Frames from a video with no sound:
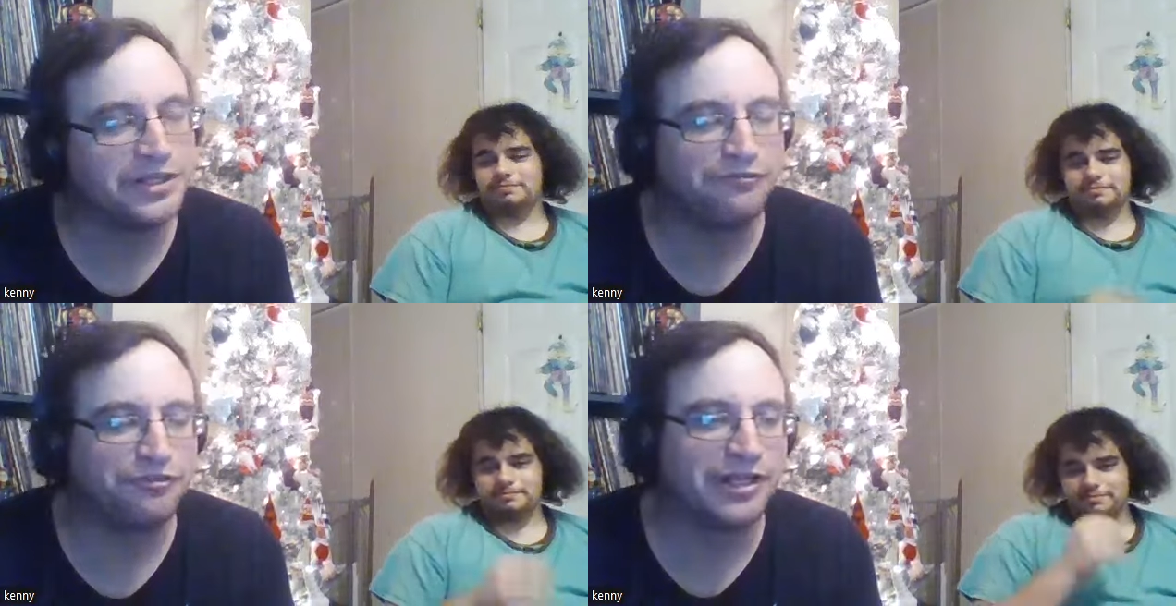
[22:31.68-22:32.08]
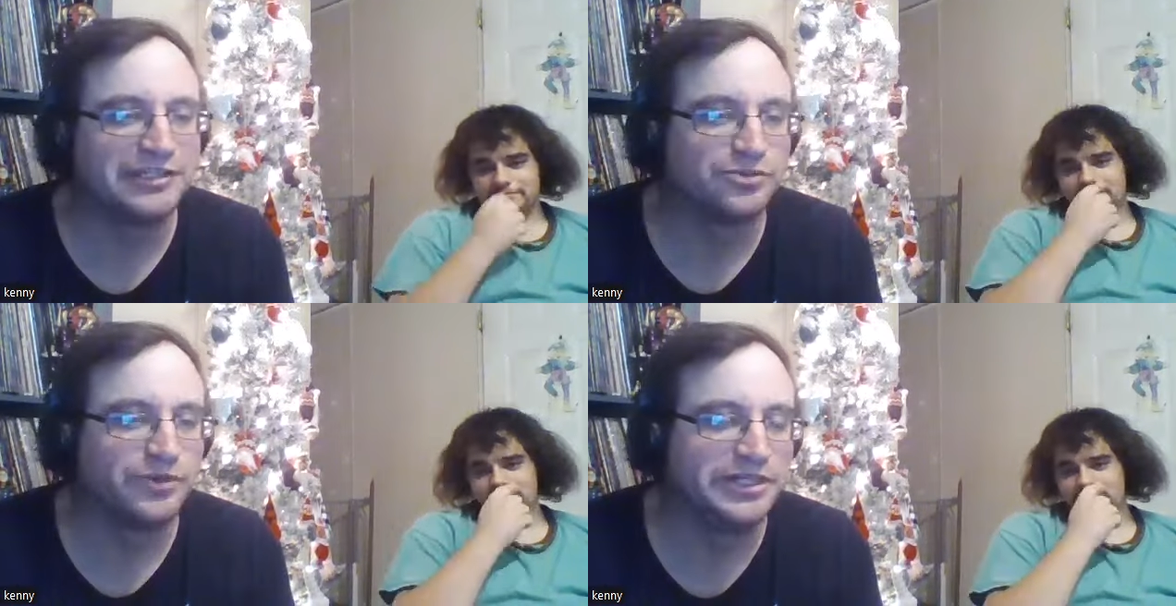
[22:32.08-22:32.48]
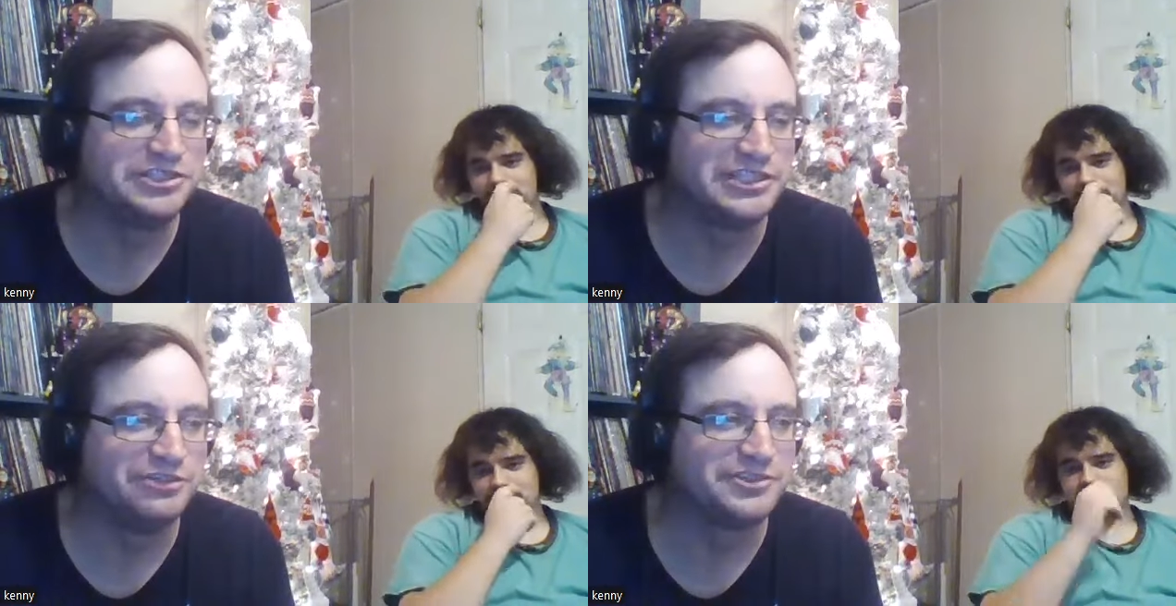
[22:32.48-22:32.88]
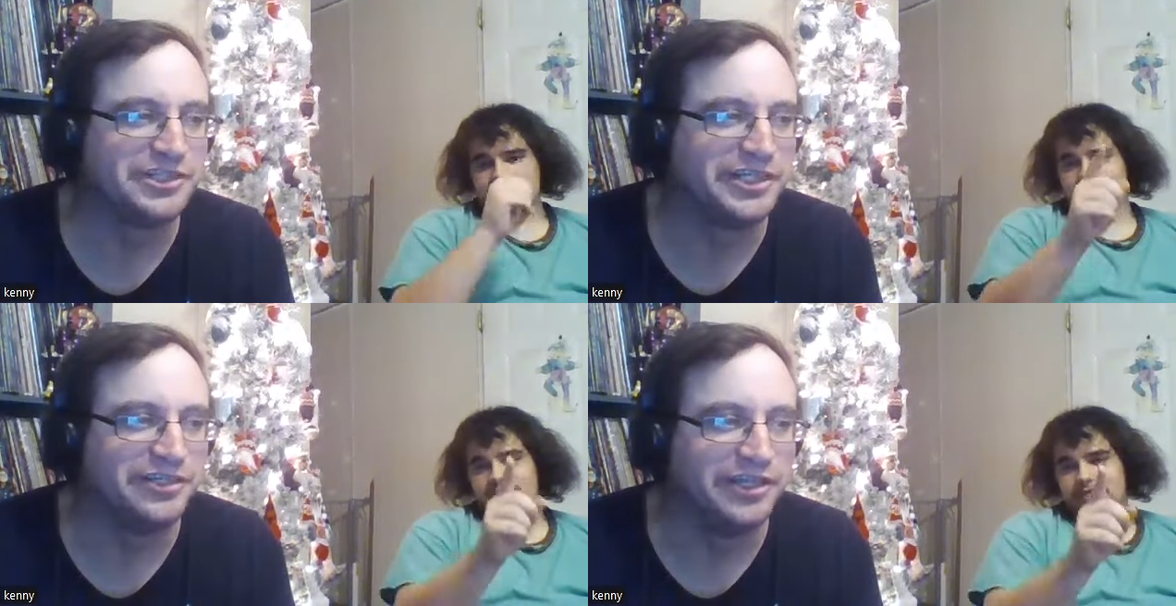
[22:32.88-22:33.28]
Speaker 1: think I feel like twenty shows
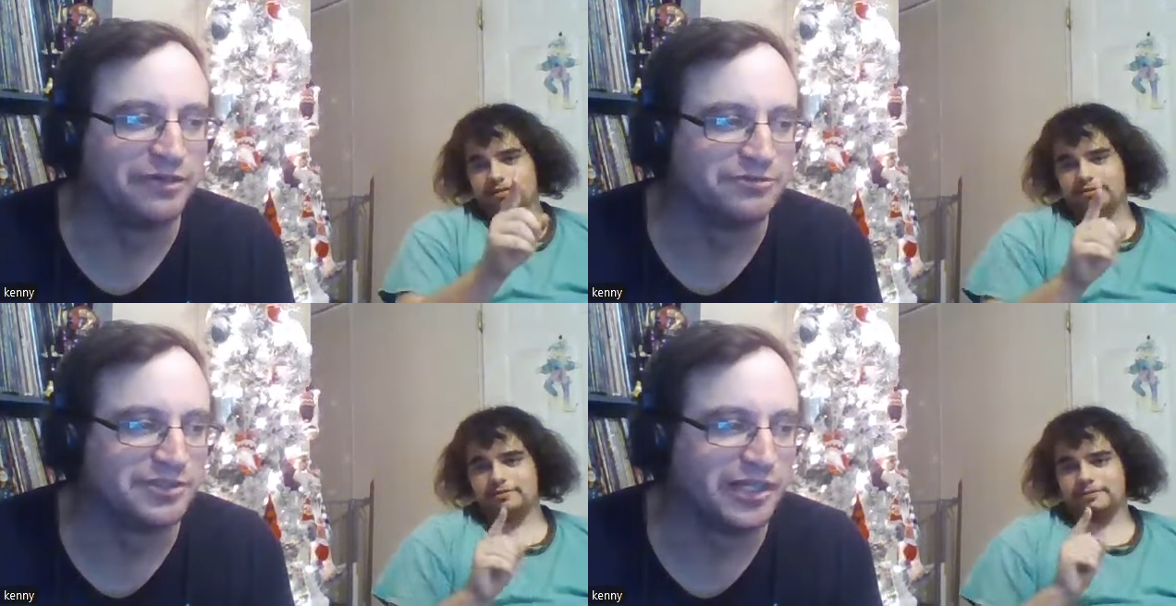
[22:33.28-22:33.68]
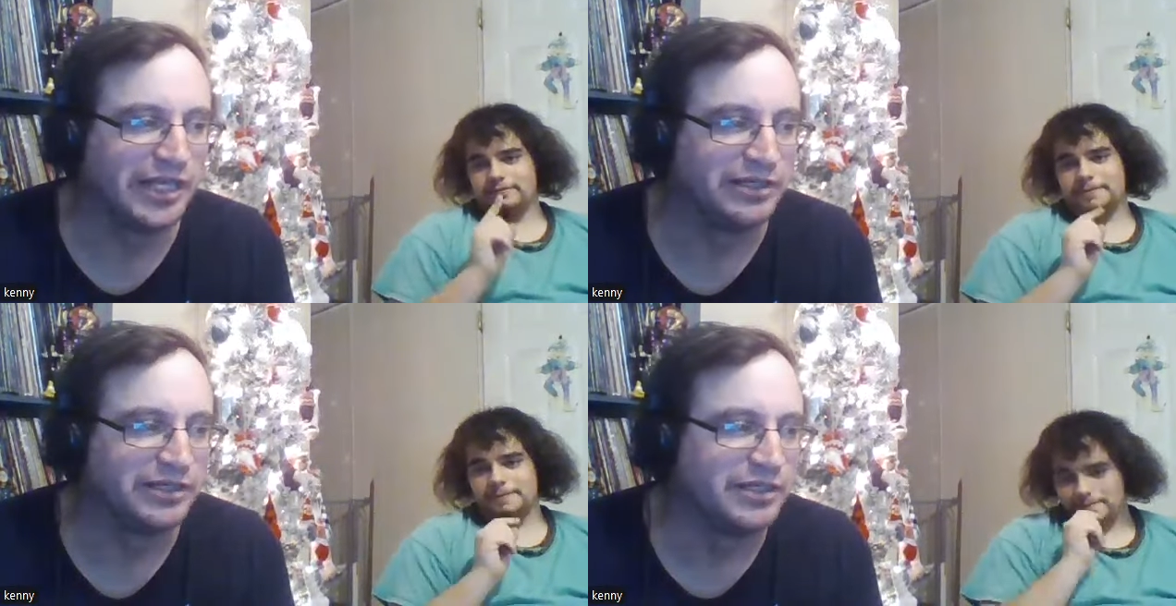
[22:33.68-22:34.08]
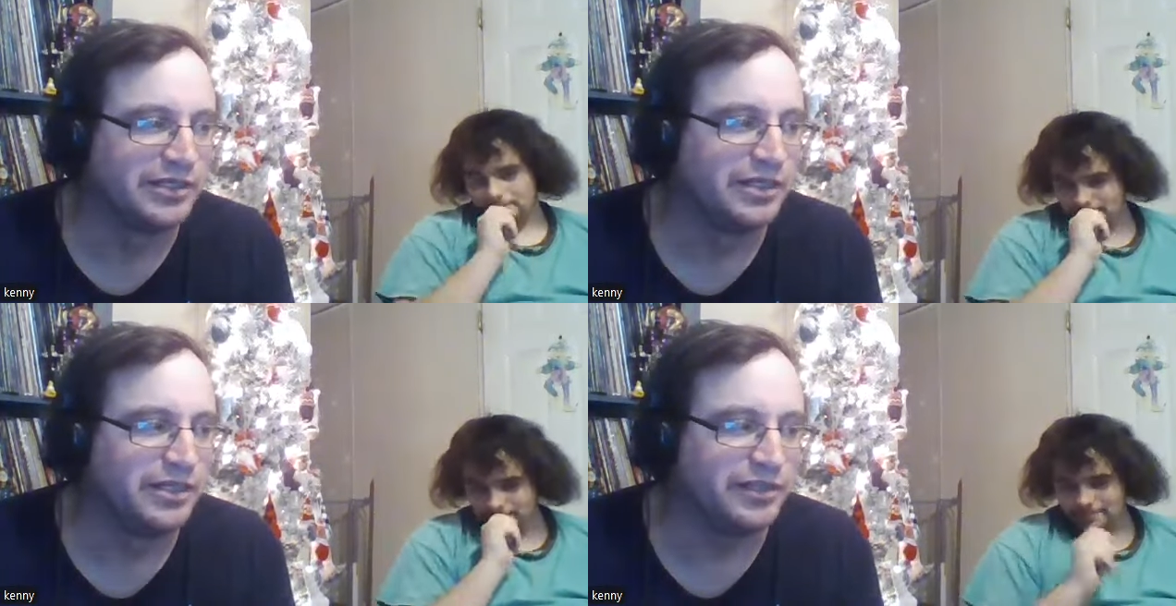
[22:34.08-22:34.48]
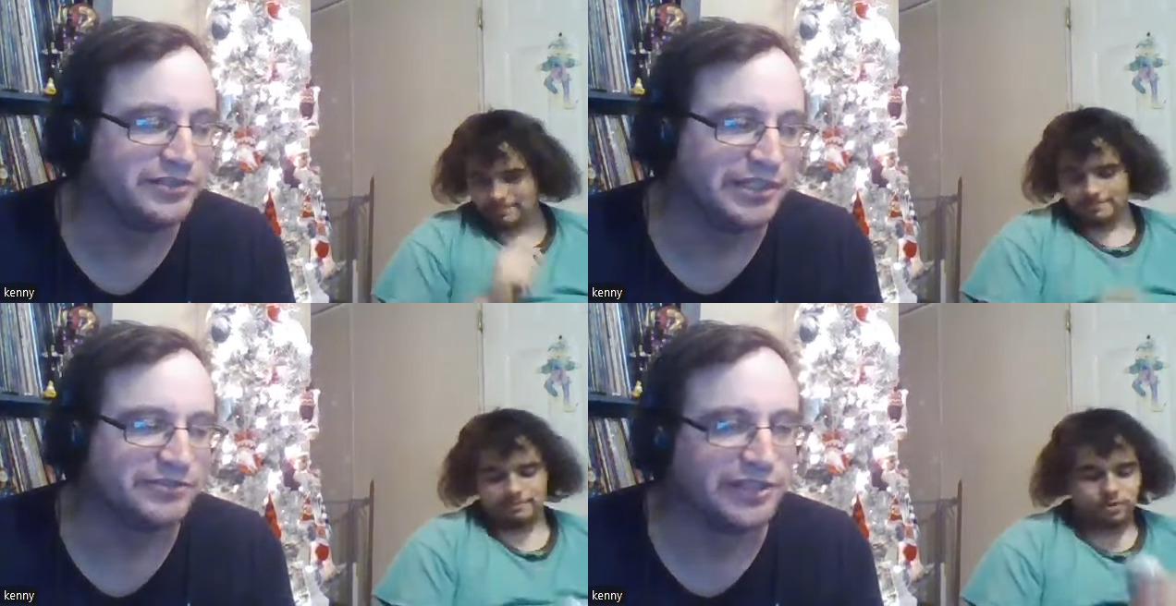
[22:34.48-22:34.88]
in. Nick was like, "It
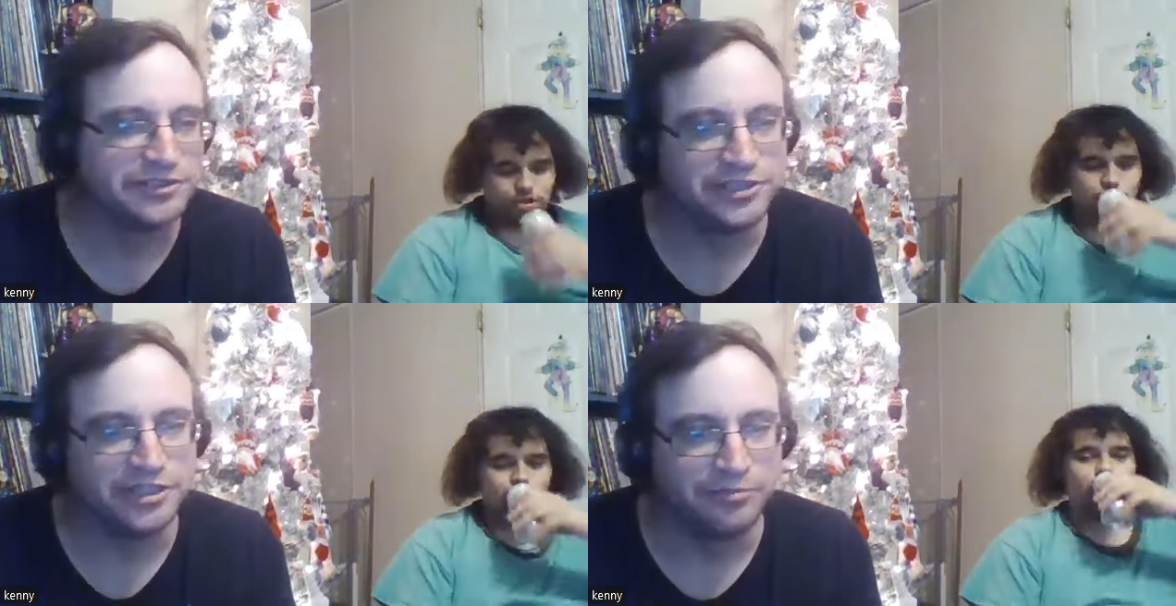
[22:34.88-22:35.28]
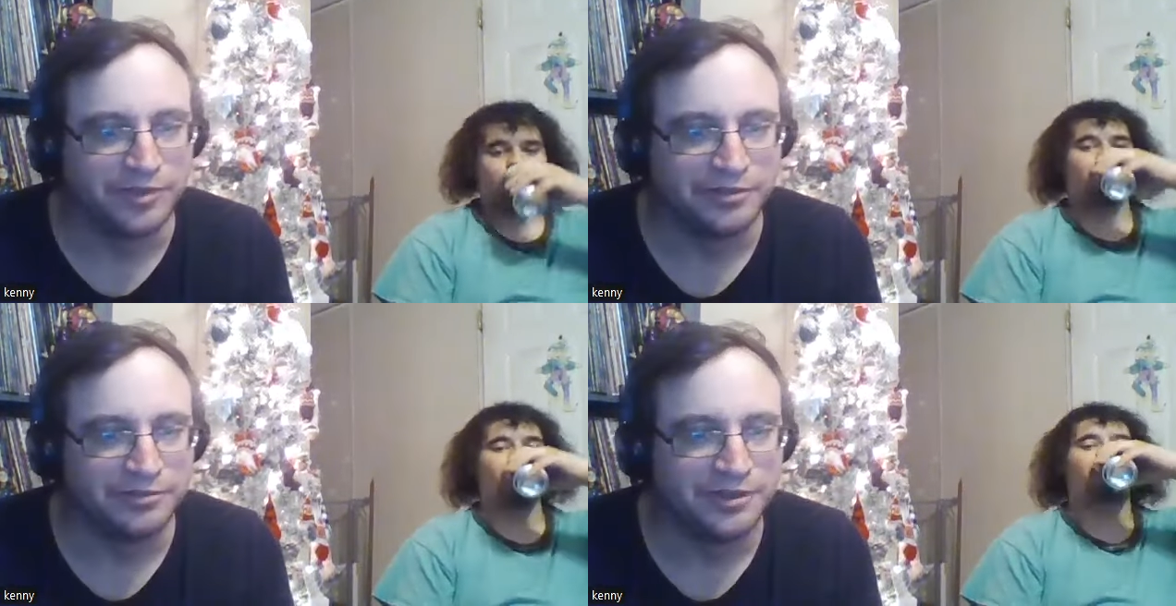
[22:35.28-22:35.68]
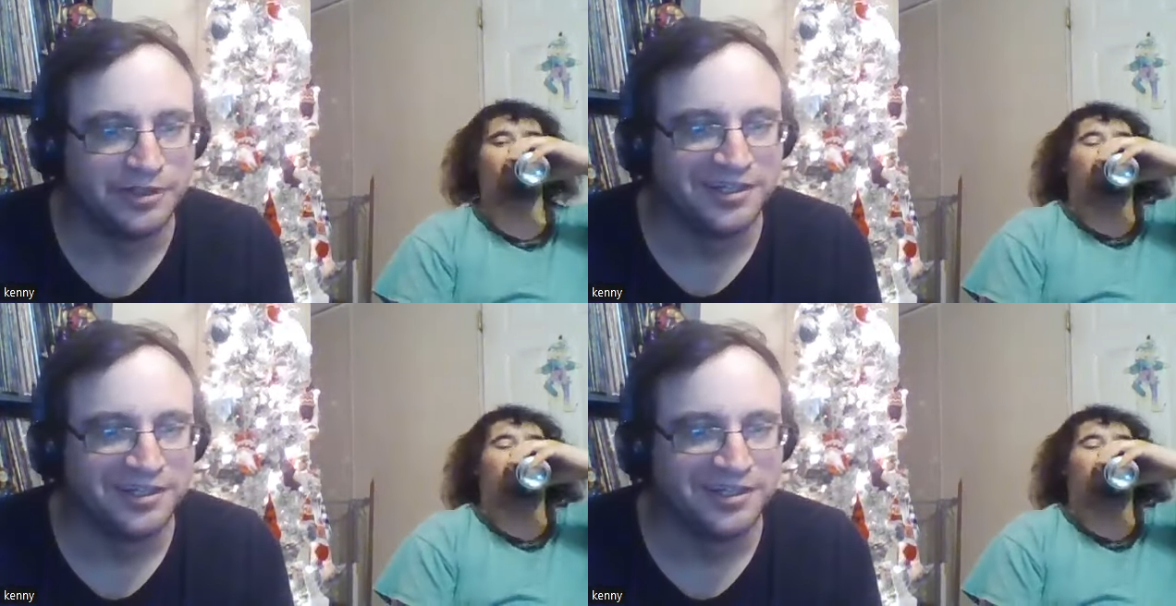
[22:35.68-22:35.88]
sounds like shit, bro,"